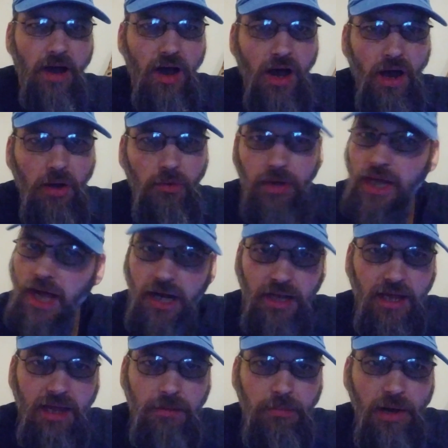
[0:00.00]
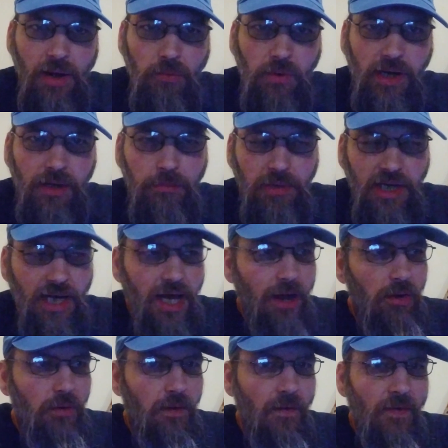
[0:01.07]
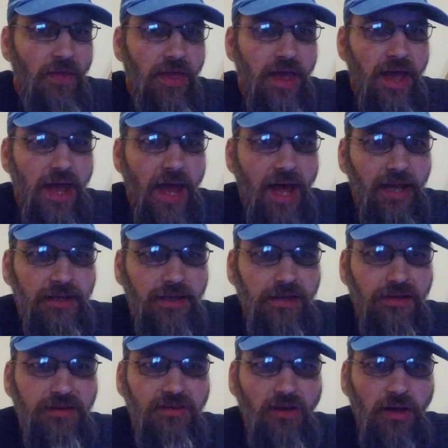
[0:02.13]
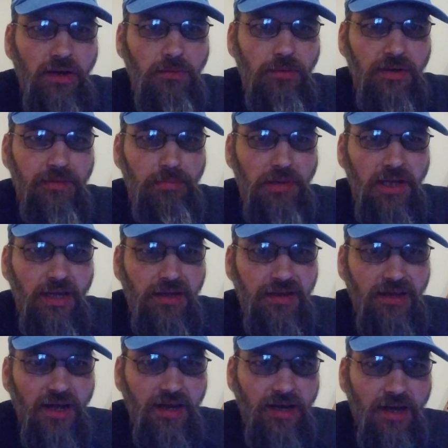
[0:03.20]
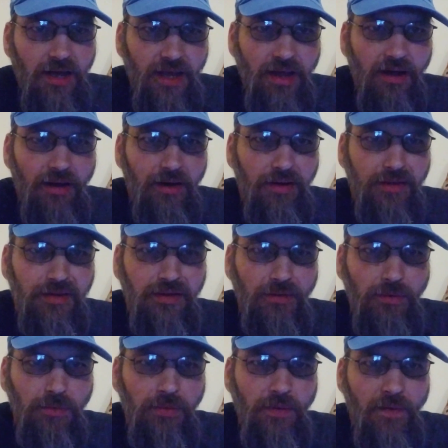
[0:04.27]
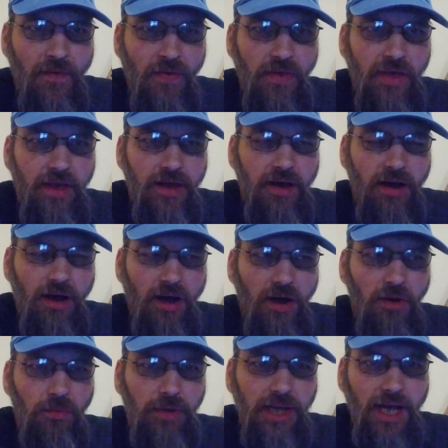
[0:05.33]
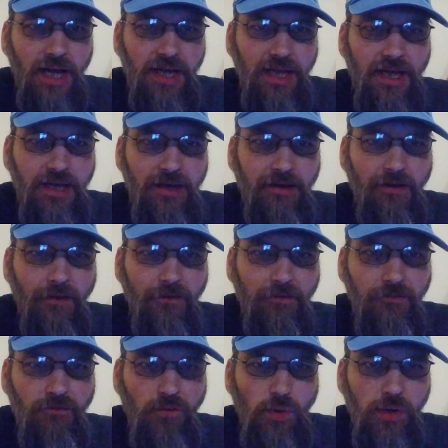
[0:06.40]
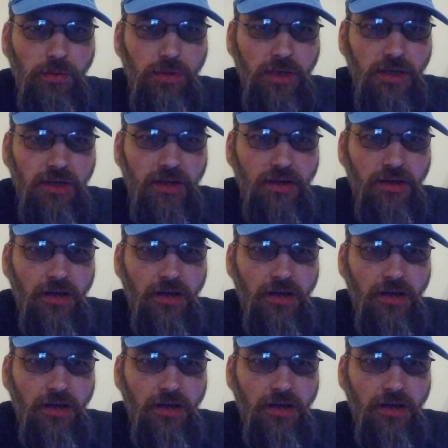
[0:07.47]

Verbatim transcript: Uh, we got to keep on winning, but now Alex Tuch was placed on IR, so uh, we got to get another forward